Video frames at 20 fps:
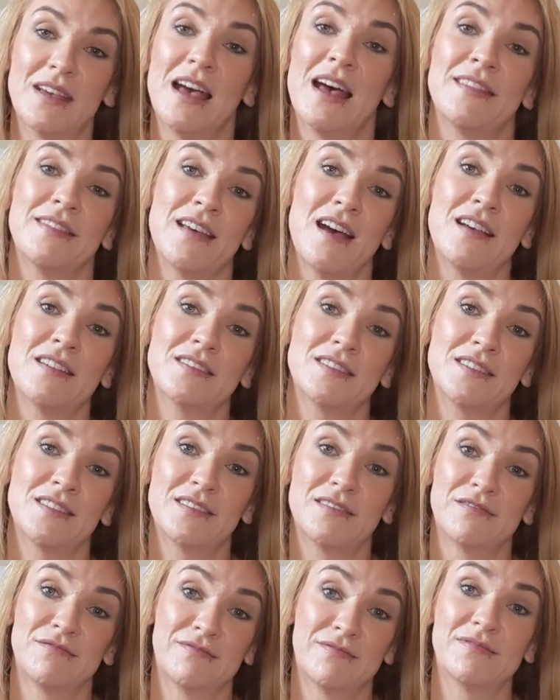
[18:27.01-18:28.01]
And
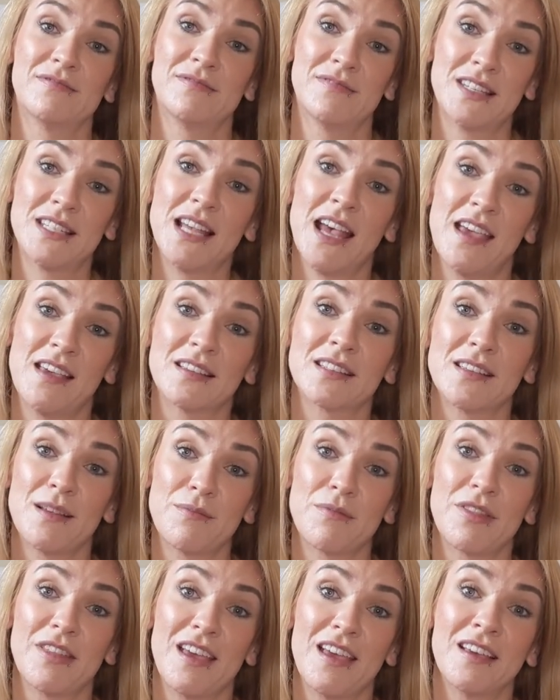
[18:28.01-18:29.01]
that's saying
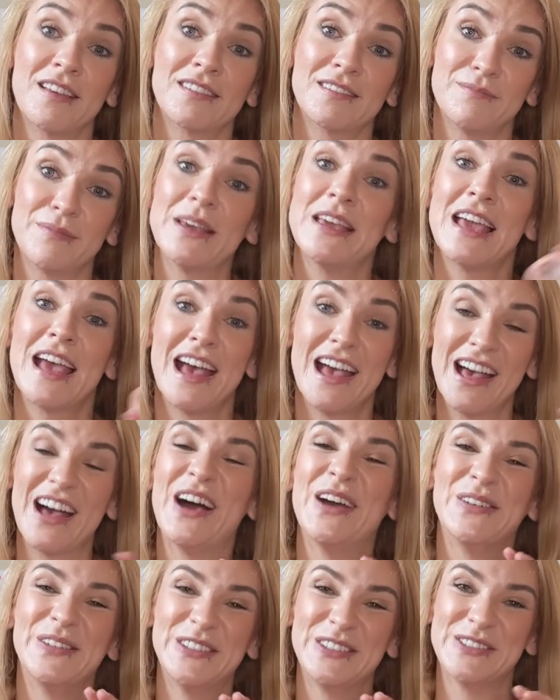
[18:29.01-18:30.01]
something. But yeah,
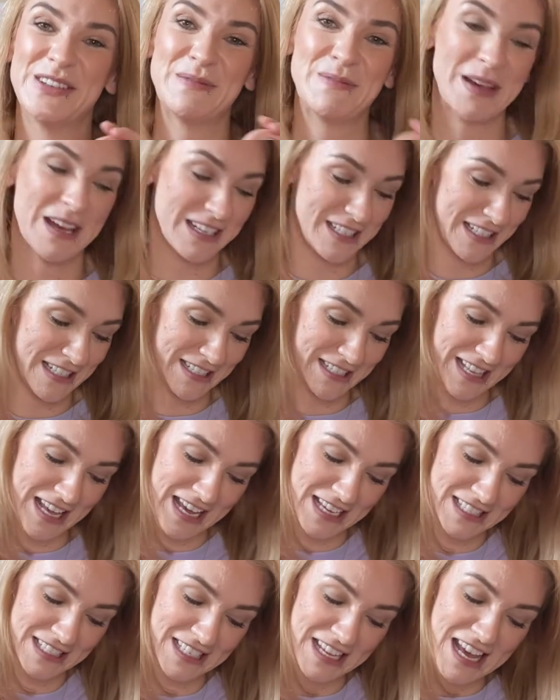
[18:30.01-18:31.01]
I would repurchase
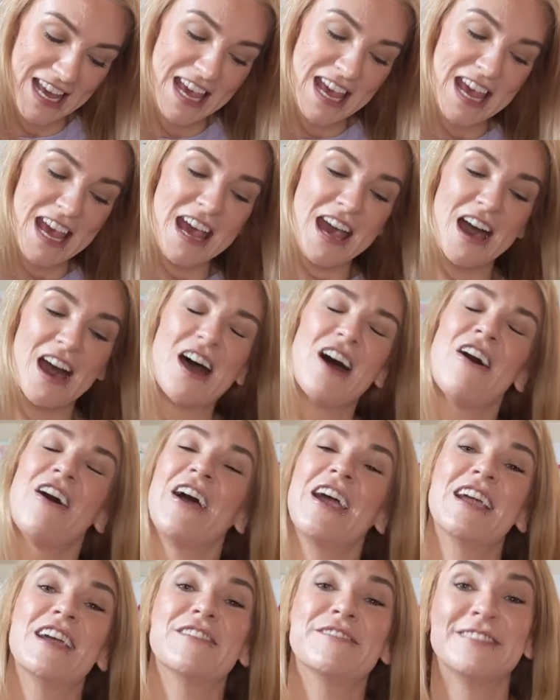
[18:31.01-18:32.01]
this.
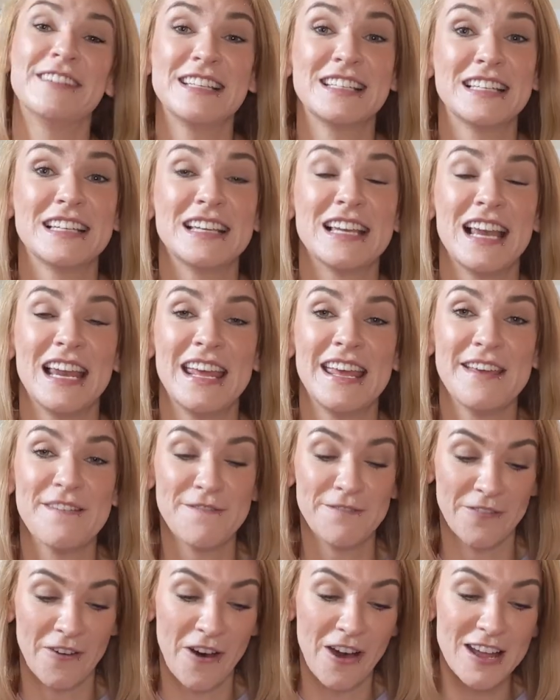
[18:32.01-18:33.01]
I recently
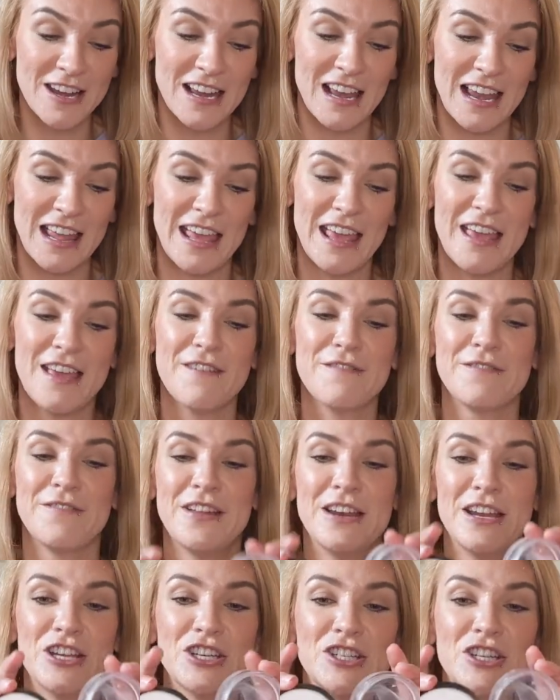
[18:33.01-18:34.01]
finally
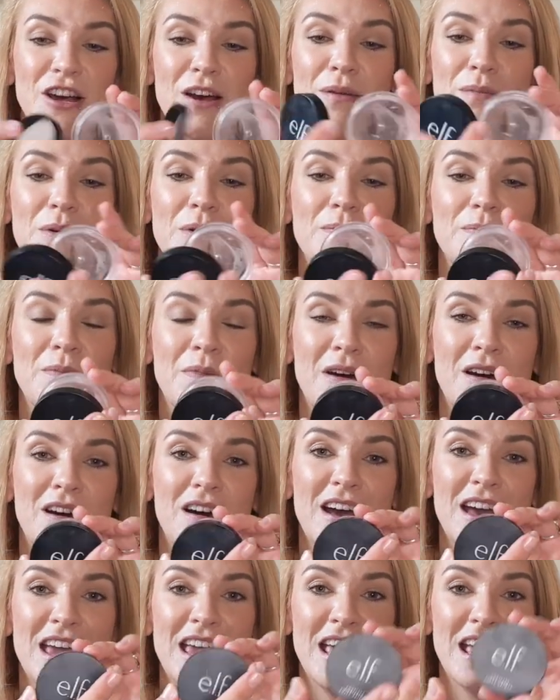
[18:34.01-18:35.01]
finished up
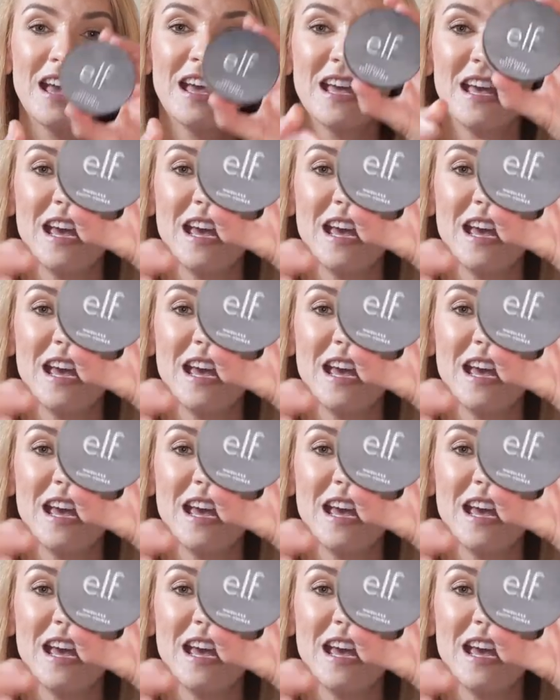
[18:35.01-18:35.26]
my